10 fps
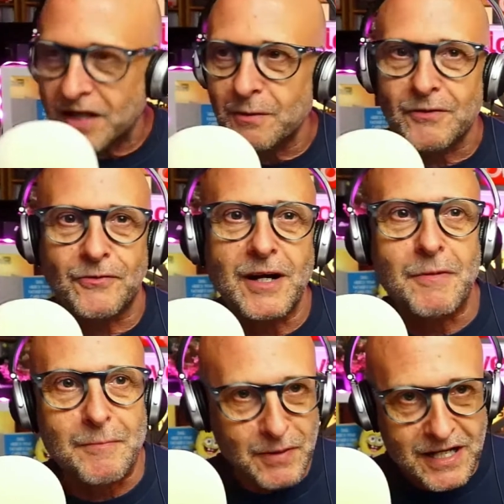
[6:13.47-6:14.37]
with a friend of
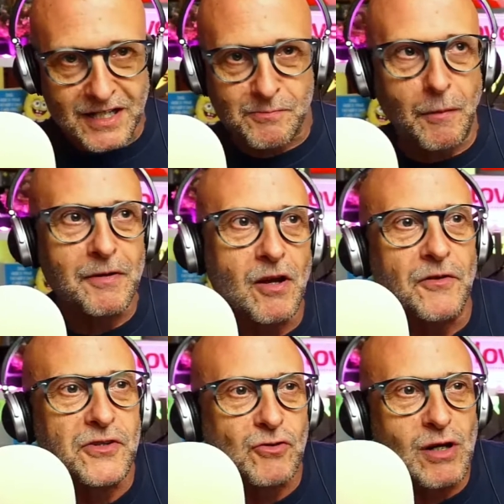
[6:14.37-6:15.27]
mine. Pete is probably on the
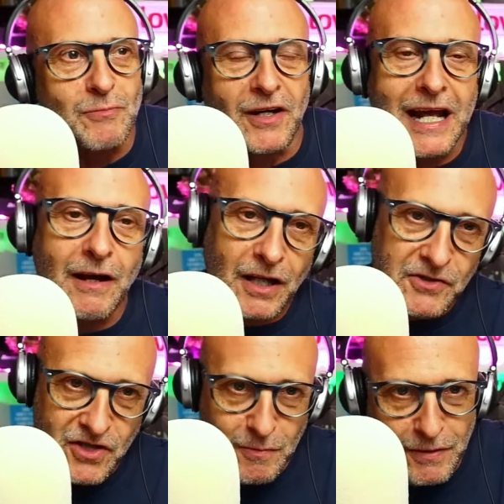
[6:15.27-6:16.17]
stream right now. Hello
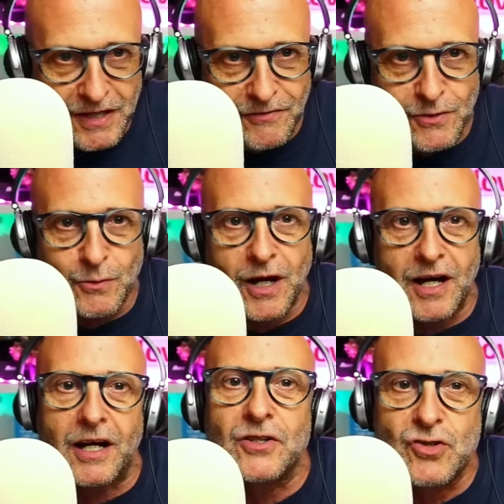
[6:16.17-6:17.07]
to you, Pete, if you
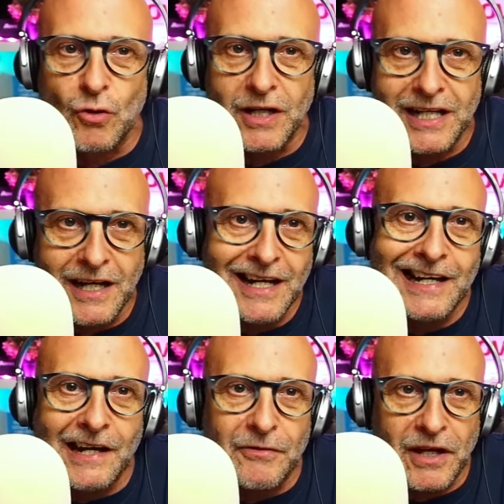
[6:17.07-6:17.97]
are joining.
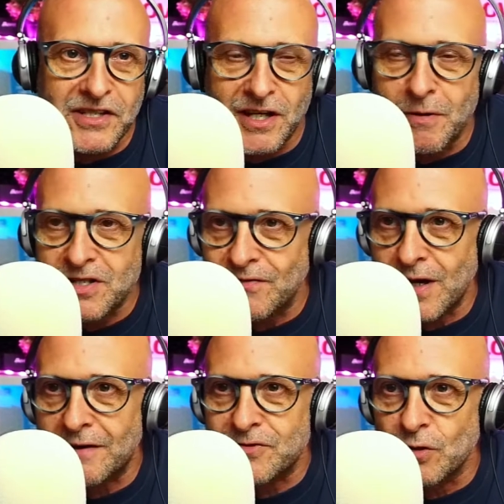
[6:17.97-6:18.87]
And thanks so much if you
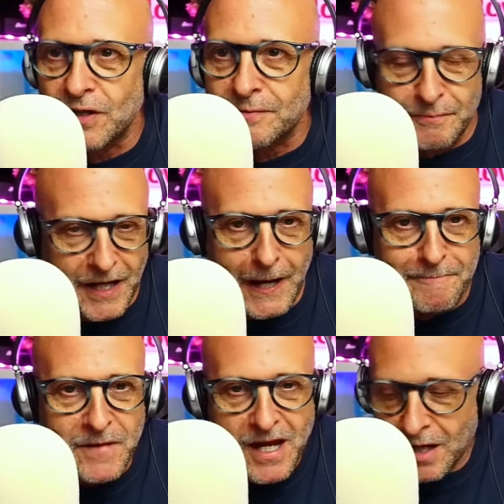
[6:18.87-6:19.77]
have joined.
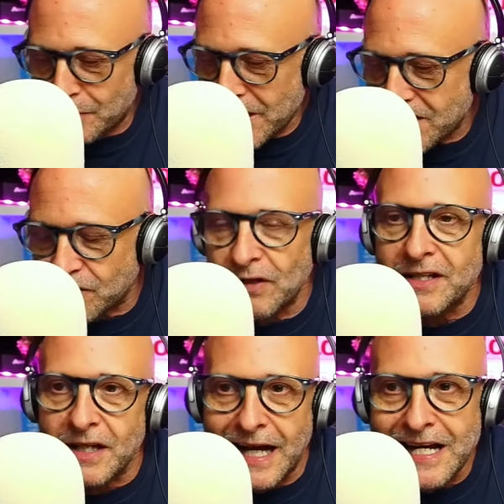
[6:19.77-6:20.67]
Pete's written
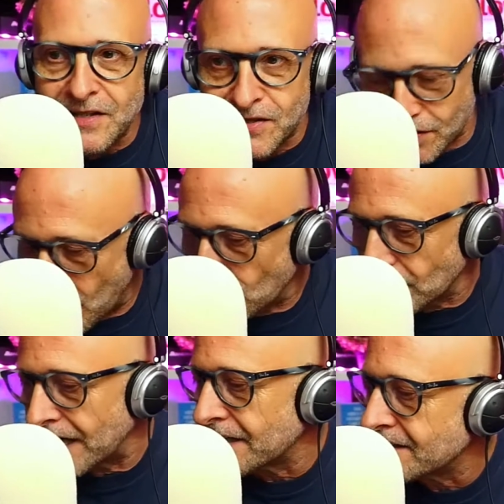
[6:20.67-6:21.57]
a song,
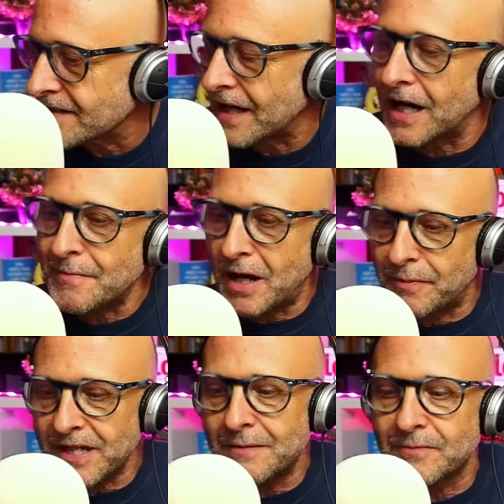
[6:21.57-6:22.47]
and I'm
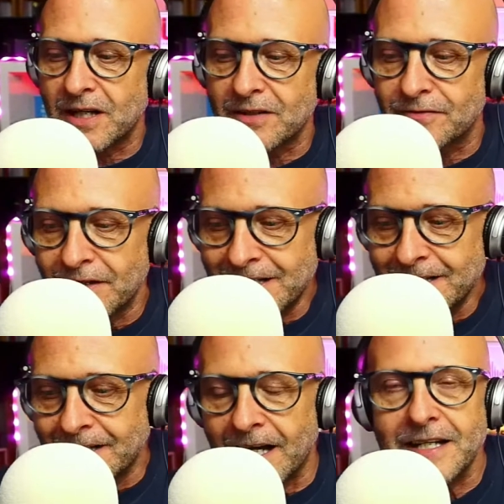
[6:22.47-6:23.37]
helping him kind of
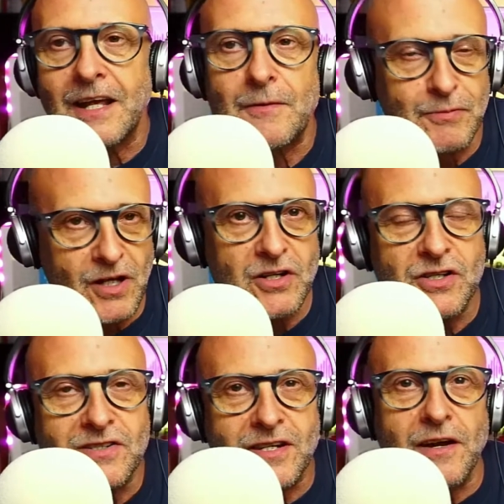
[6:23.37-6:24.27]
get the production
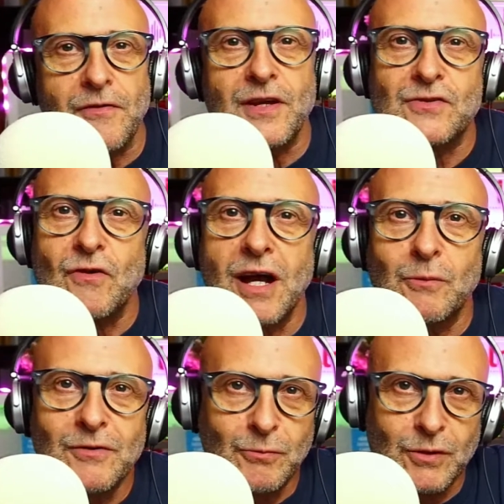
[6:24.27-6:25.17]
side of things right.
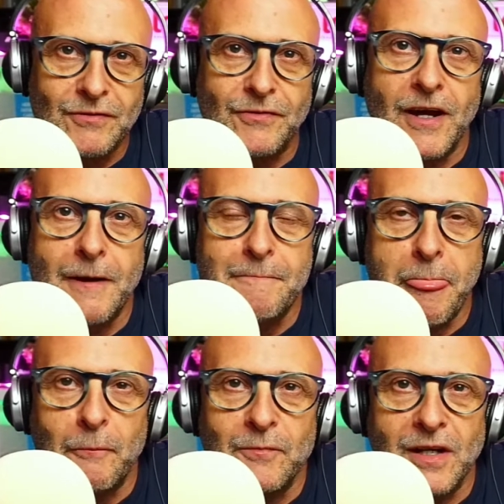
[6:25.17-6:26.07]
We've
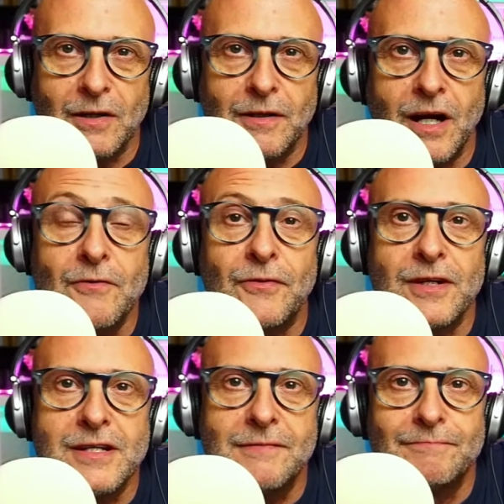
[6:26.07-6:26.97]
you know,
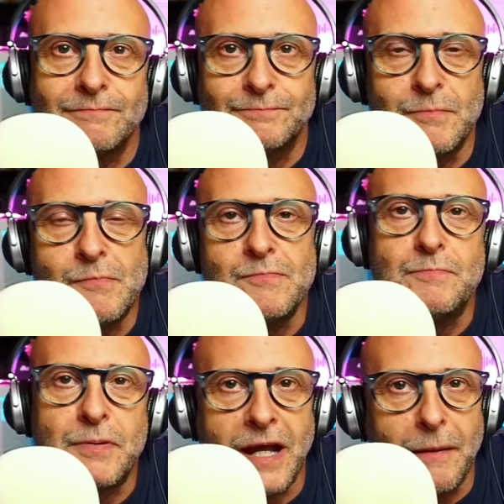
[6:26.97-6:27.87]
hopefully
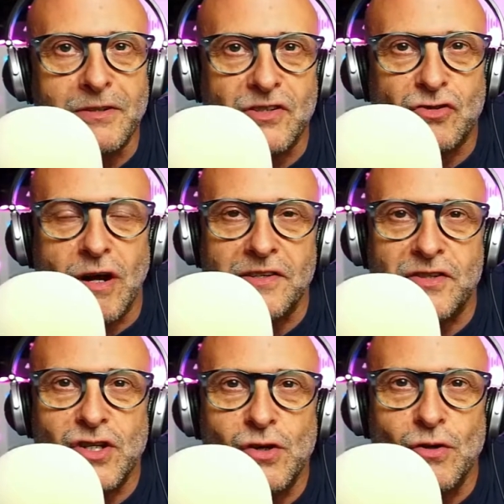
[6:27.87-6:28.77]
being able to try and
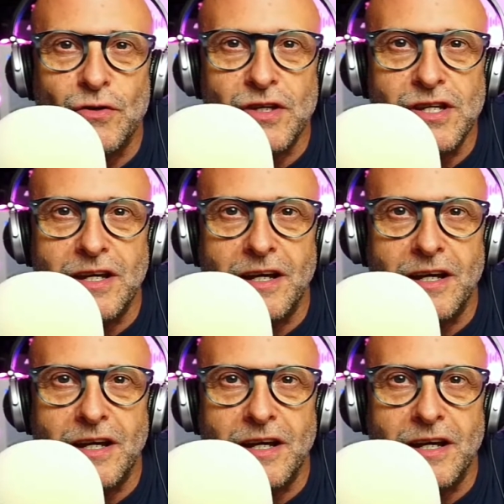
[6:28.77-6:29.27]
secure the